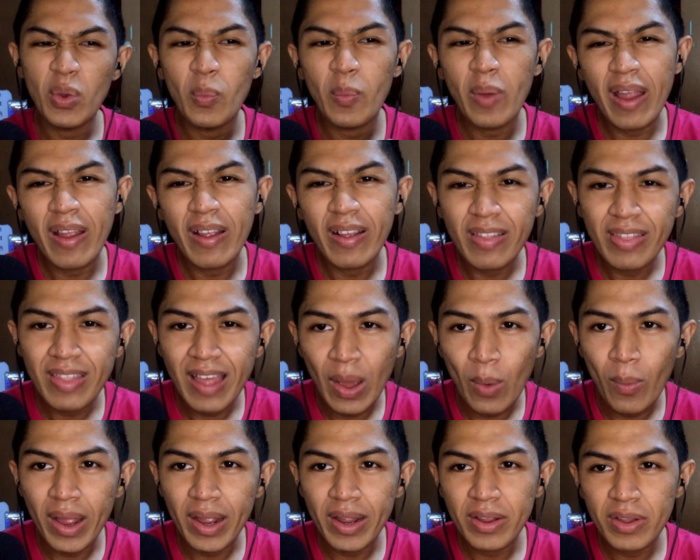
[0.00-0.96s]
are you wearing
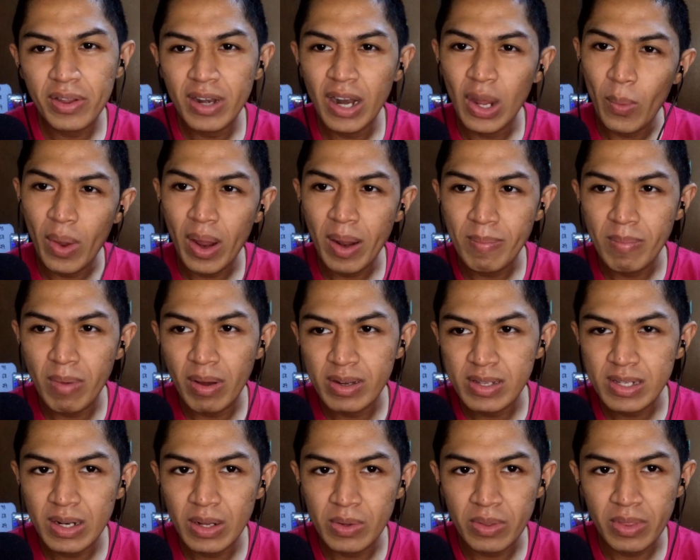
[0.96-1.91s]
that? Why are you not wearing
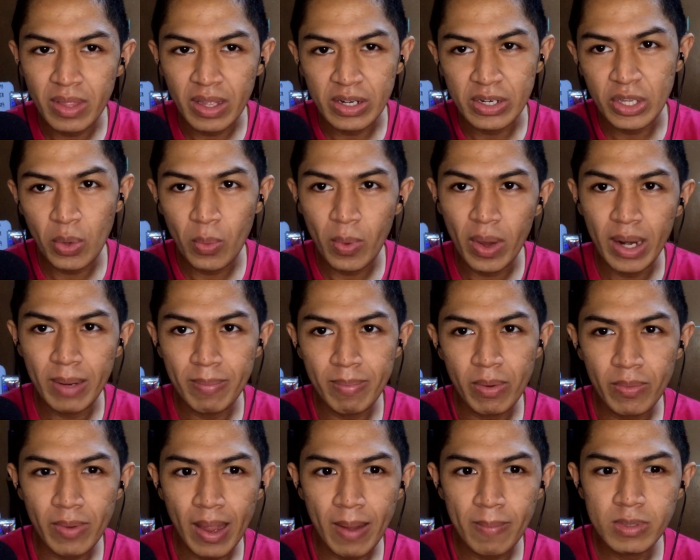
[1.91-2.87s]
modest clothing? Do you want
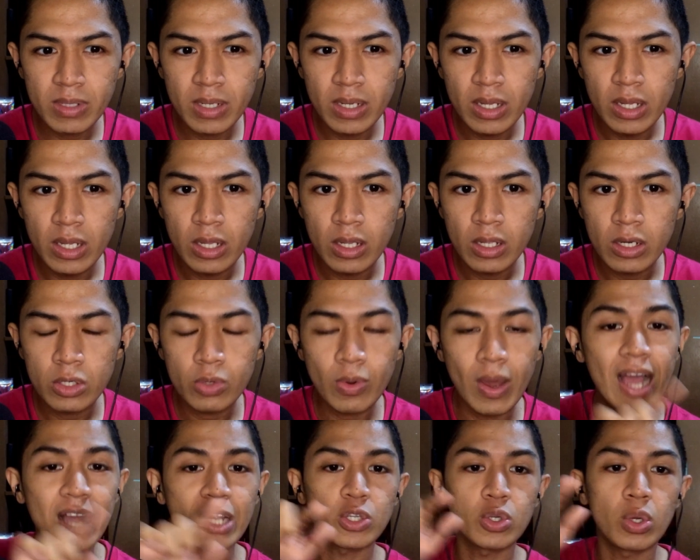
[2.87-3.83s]
to be raped?
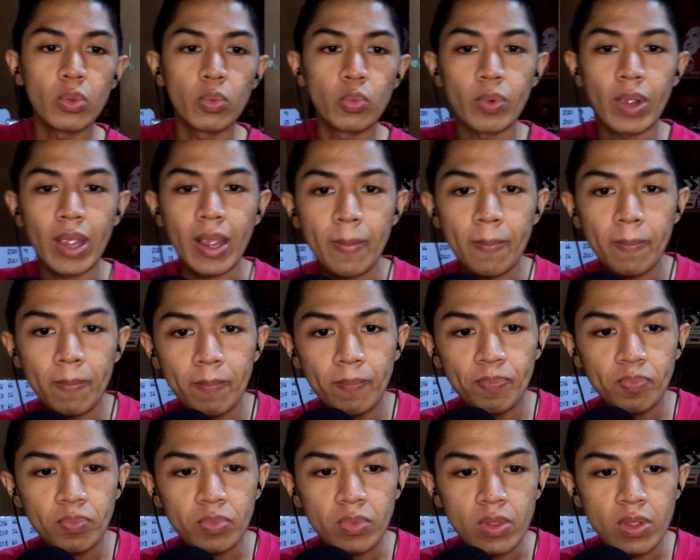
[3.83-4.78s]
To actual rape.
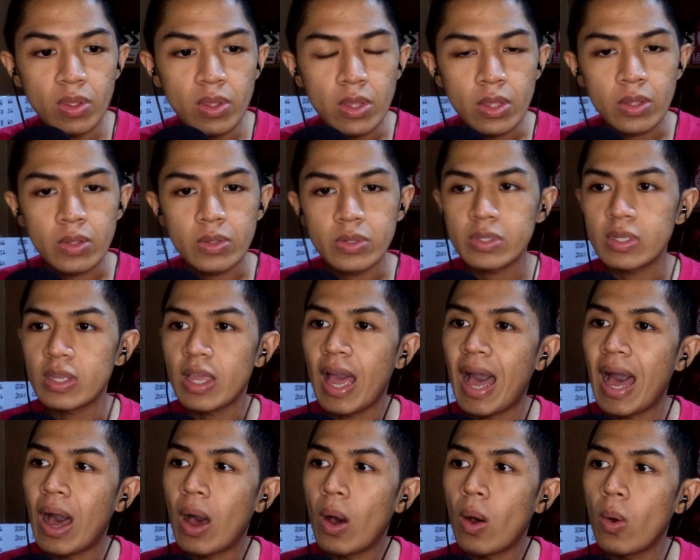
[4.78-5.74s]
You
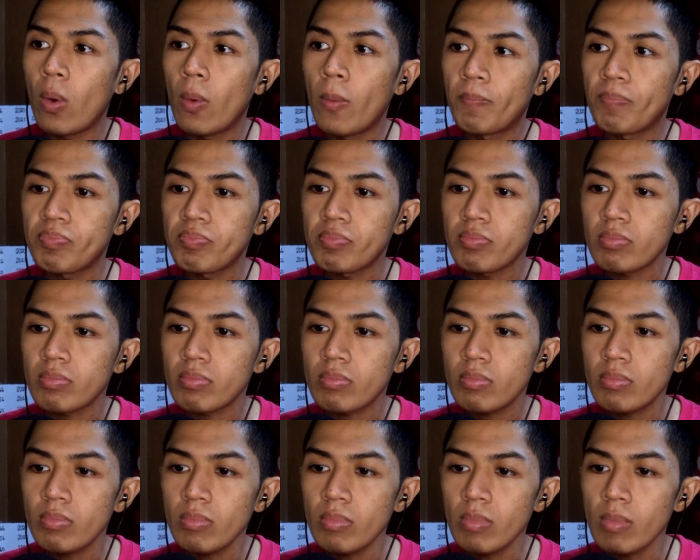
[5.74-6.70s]
see how
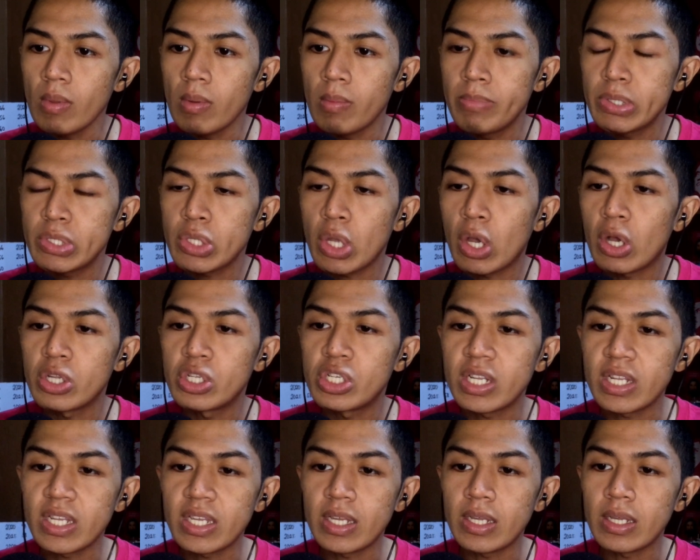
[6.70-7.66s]

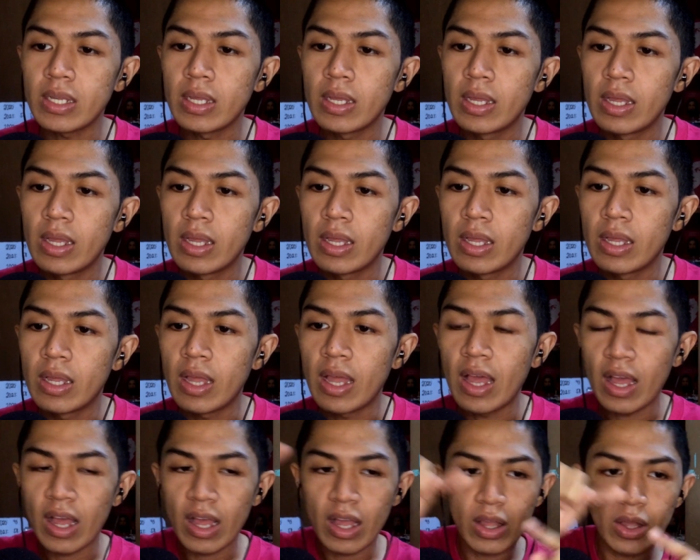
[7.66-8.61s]
misogyny
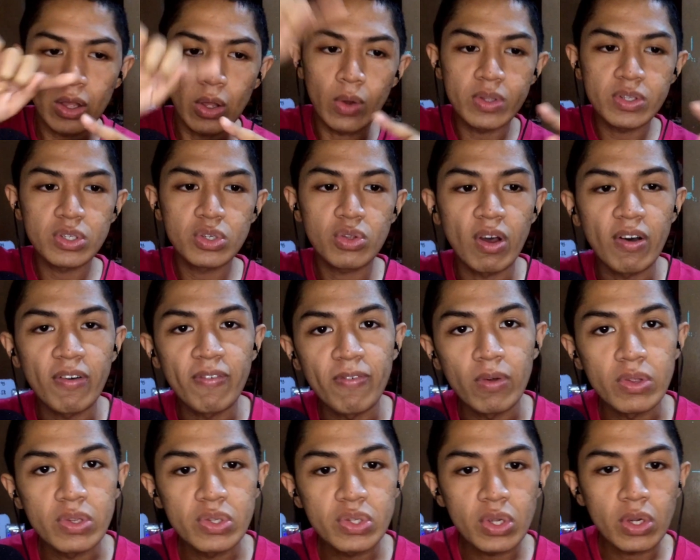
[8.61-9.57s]
goes into a
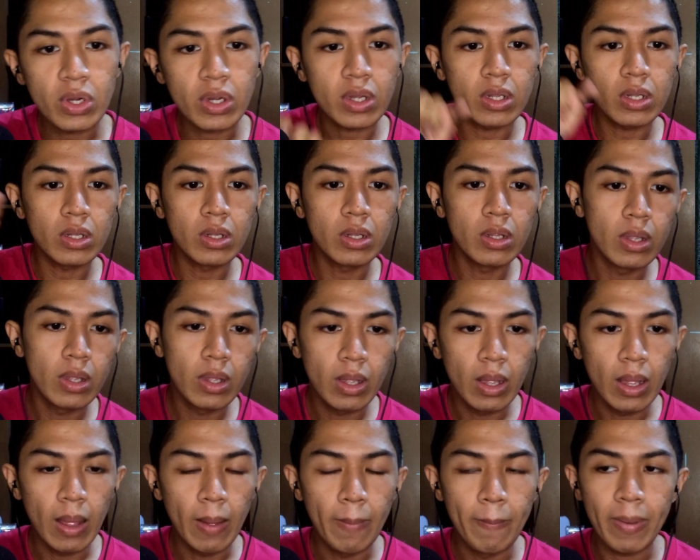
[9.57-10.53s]
full circle
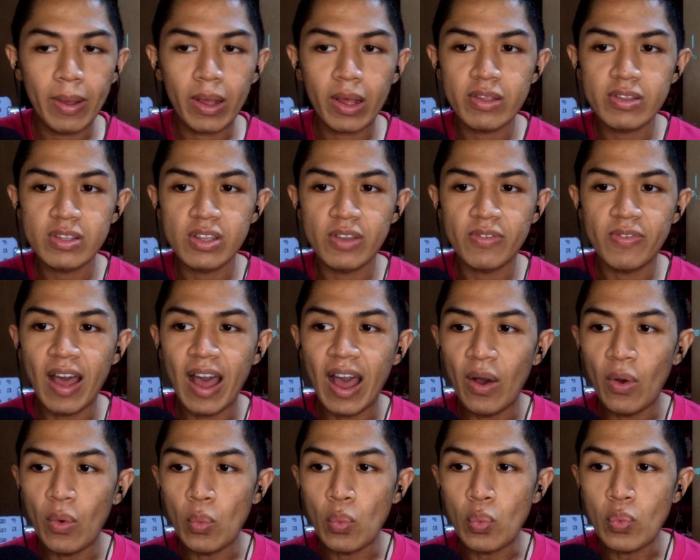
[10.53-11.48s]
because of
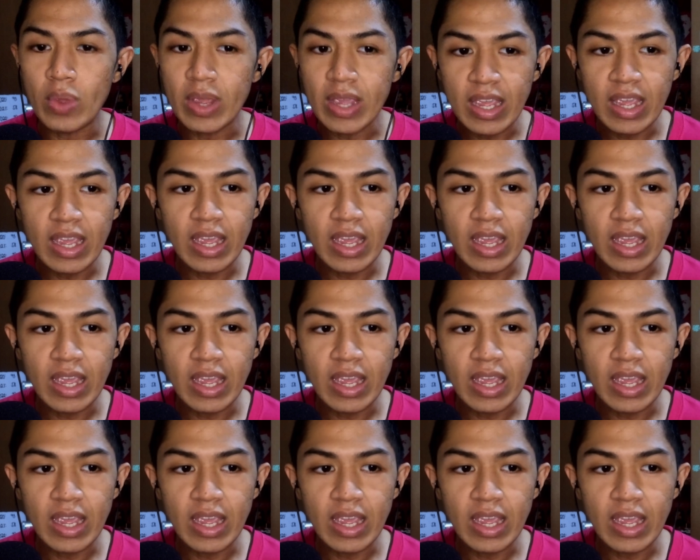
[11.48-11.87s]
how